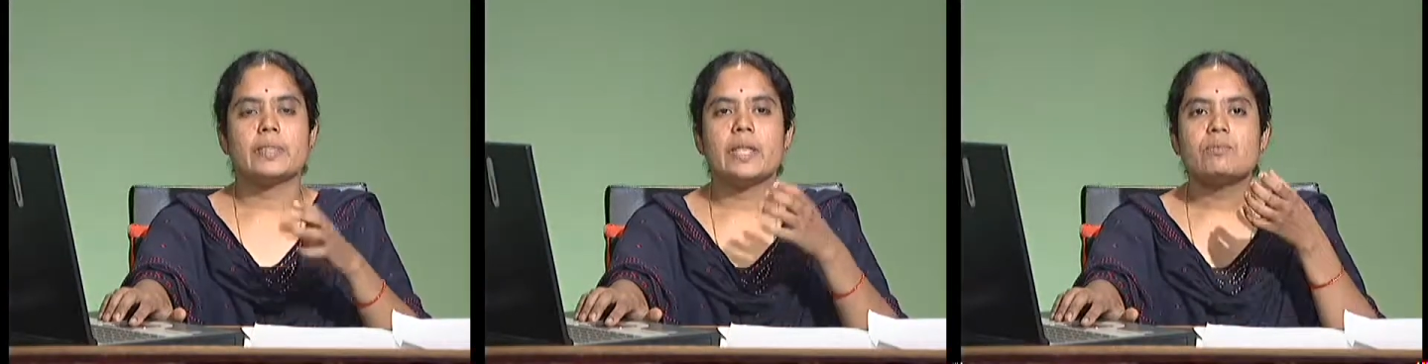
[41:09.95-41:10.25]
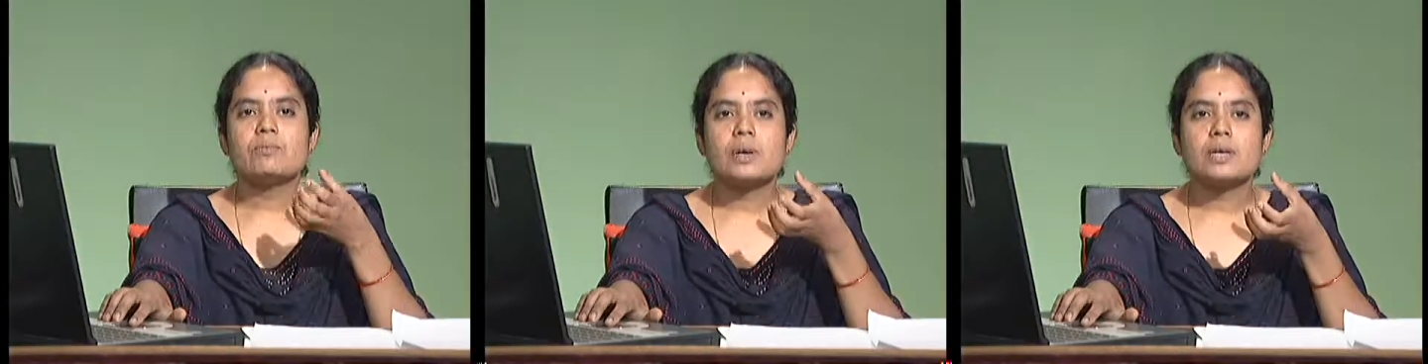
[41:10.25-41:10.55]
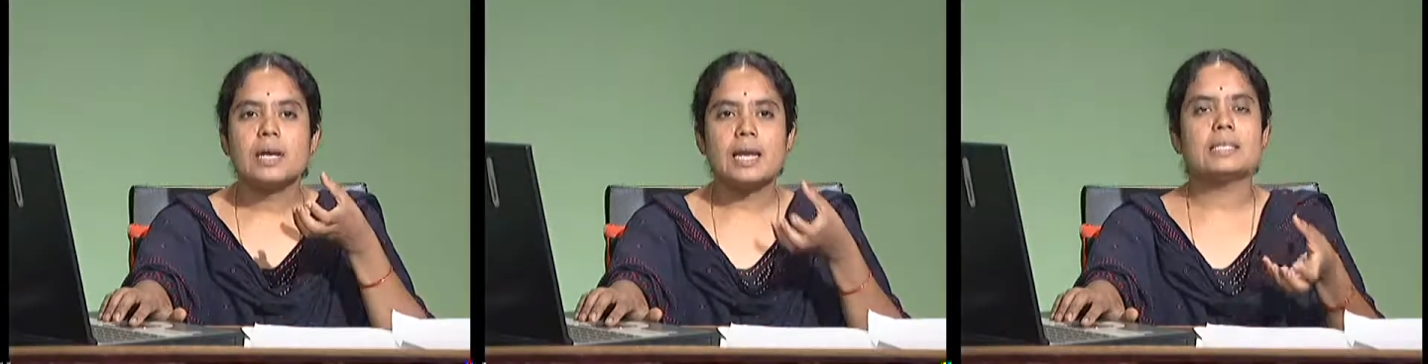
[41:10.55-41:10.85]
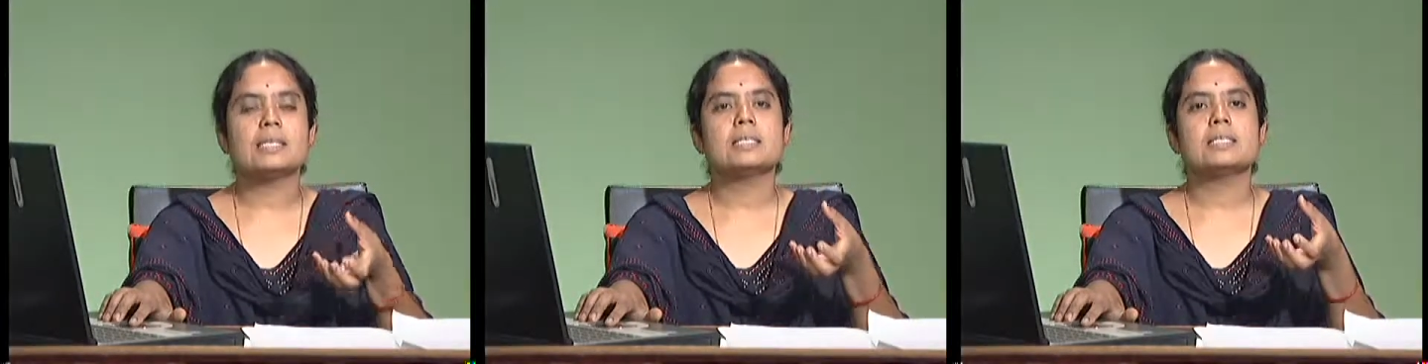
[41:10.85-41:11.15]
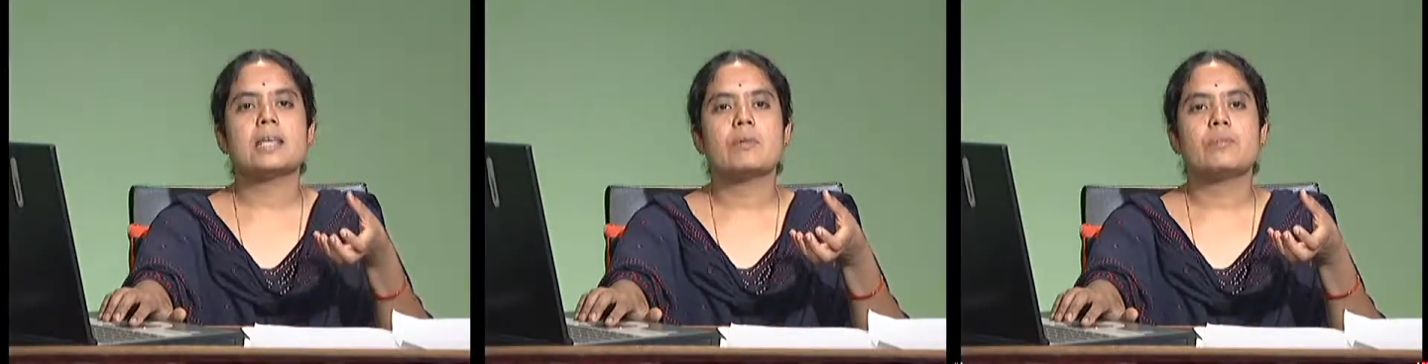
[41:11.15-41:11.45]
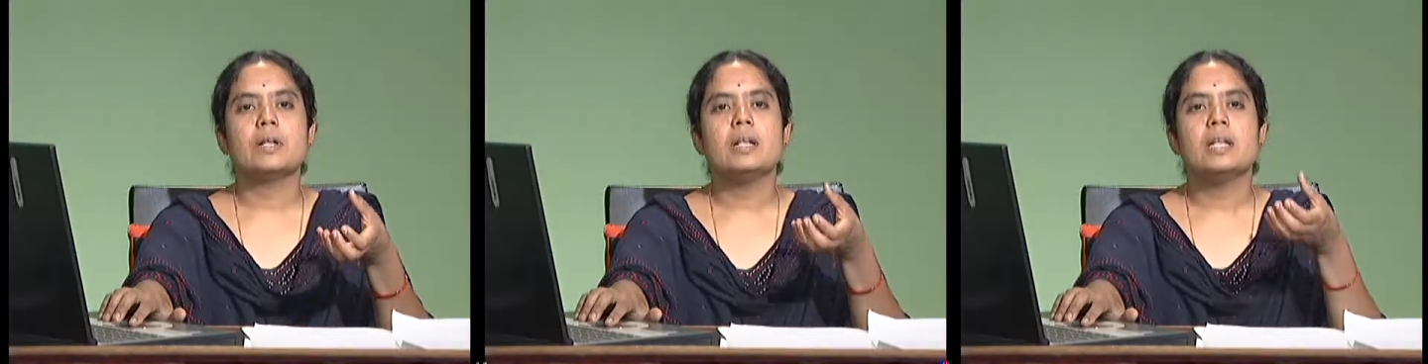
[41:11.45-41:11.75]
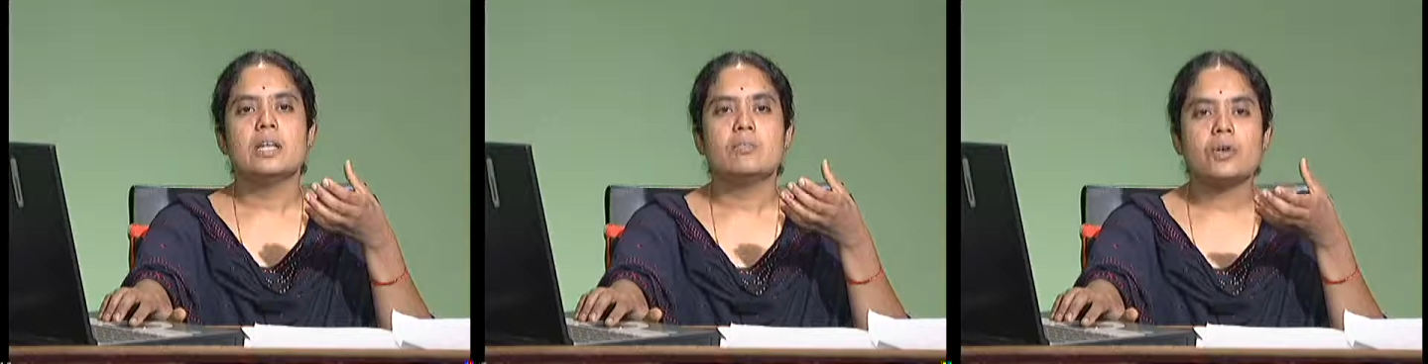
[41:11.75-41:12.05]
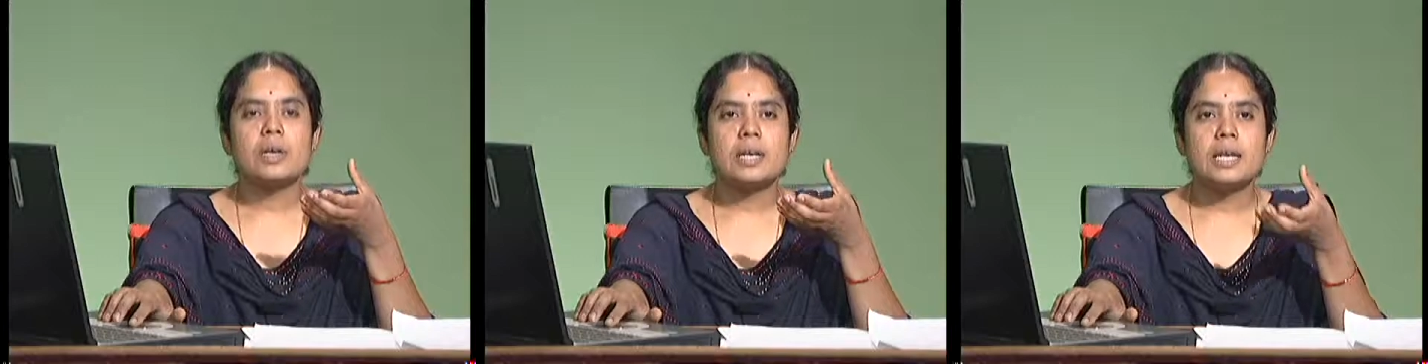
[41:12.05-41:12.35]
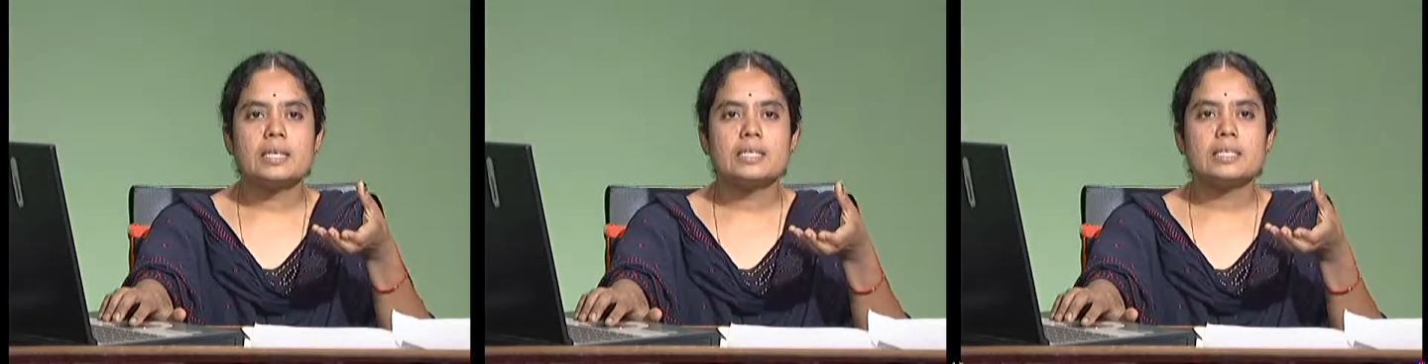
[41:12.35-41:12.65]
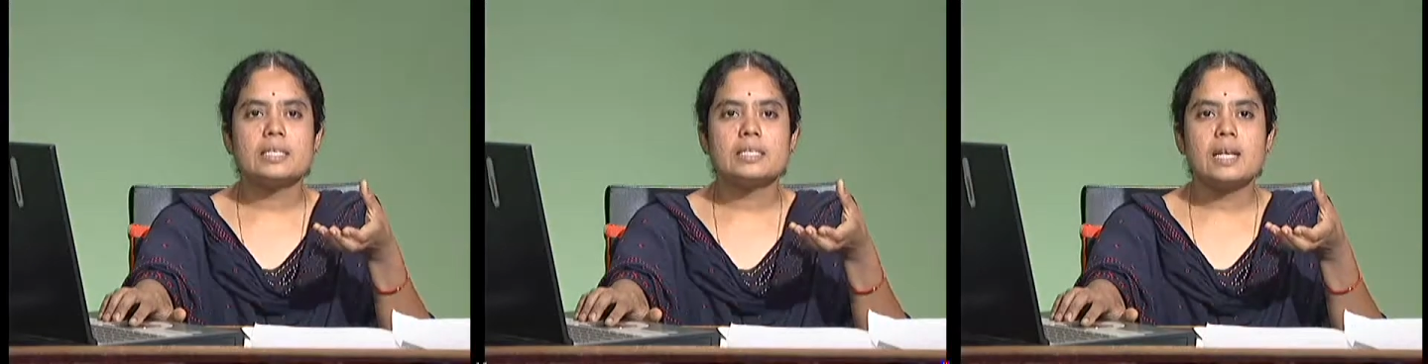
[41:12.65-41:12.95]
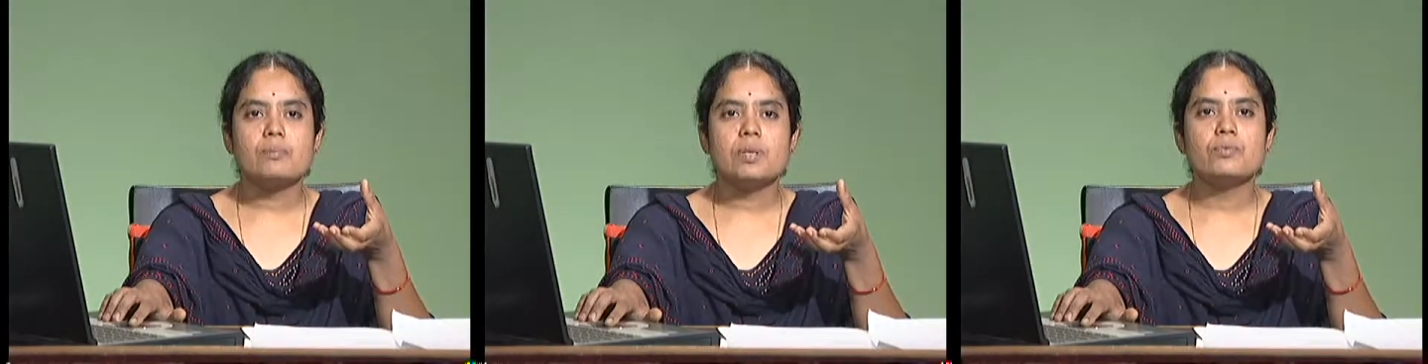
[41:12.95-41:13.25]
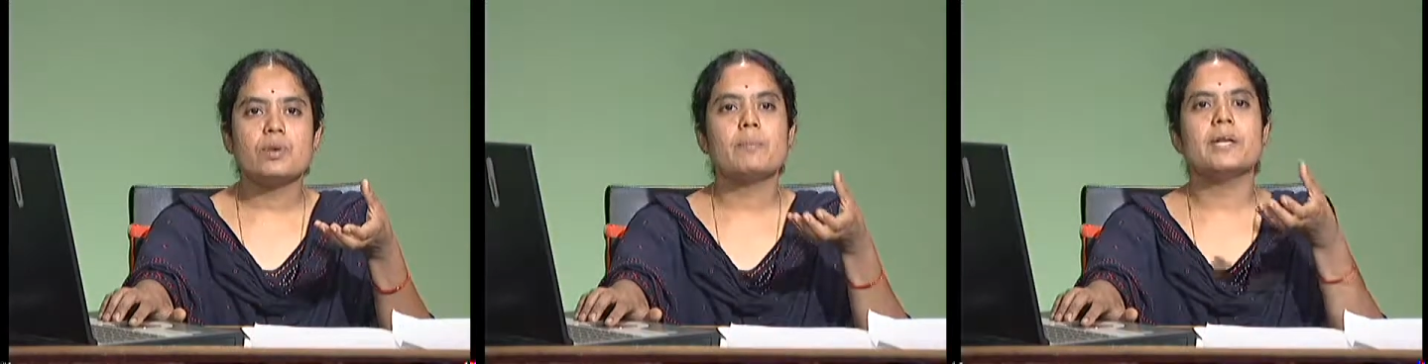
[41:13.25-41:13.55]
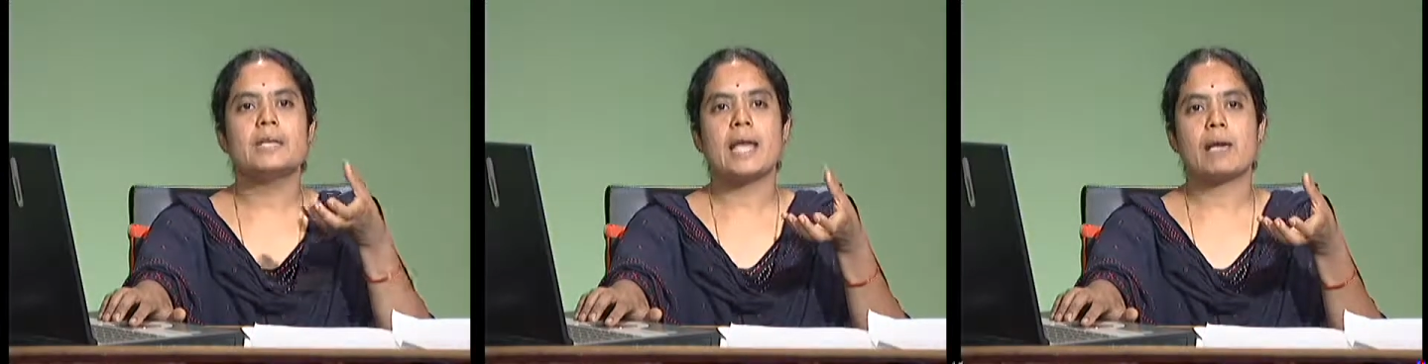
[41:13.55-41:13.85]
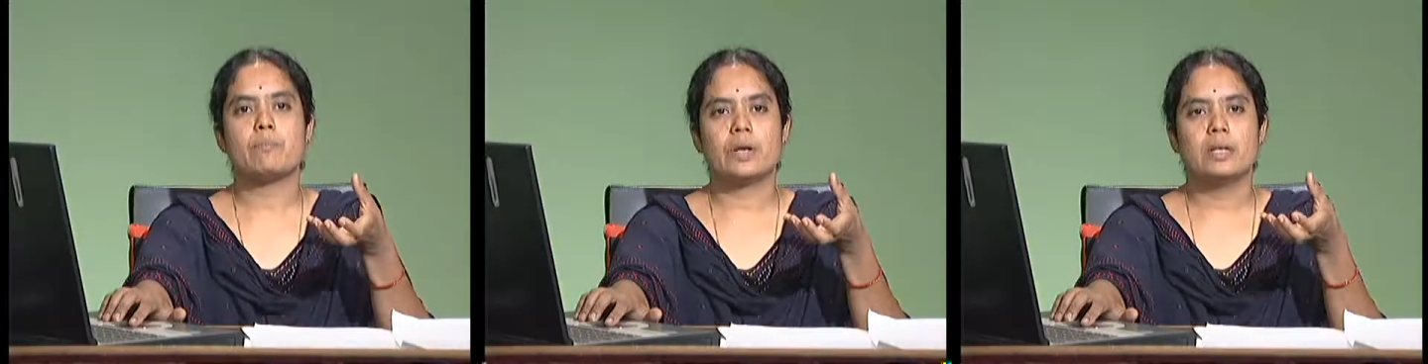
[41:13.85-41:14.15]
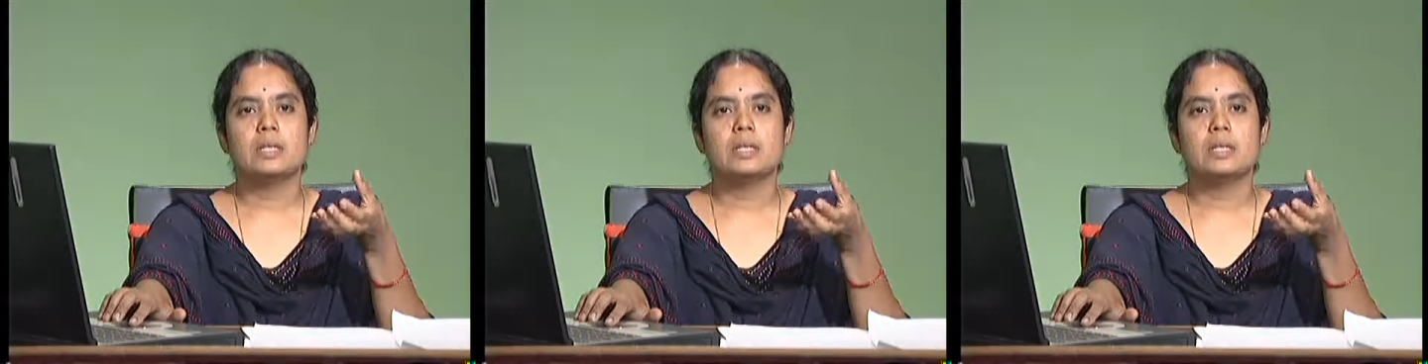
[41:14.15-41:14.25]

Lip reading: Then for collecting the sample, if you are collecting the sample from a tap,